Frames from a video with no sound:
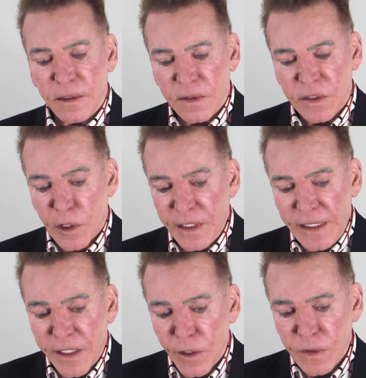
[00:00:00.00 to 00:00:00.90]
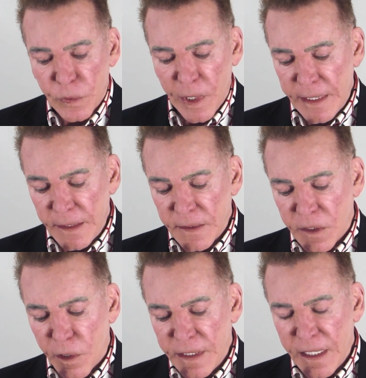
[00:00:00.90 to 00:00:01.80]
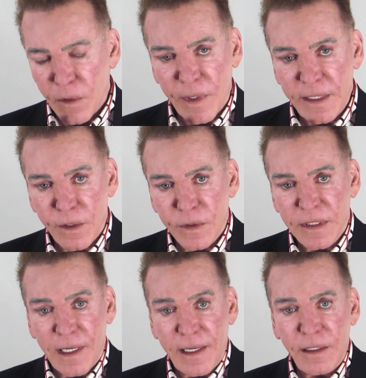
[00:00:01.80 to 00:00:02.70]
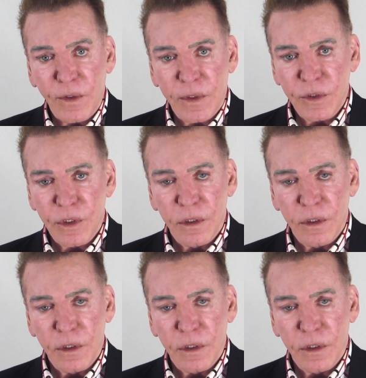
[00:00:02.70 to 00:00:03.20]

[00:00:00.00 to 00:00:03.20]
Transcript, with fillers: starting here, starting, starting out right here tonight, you can,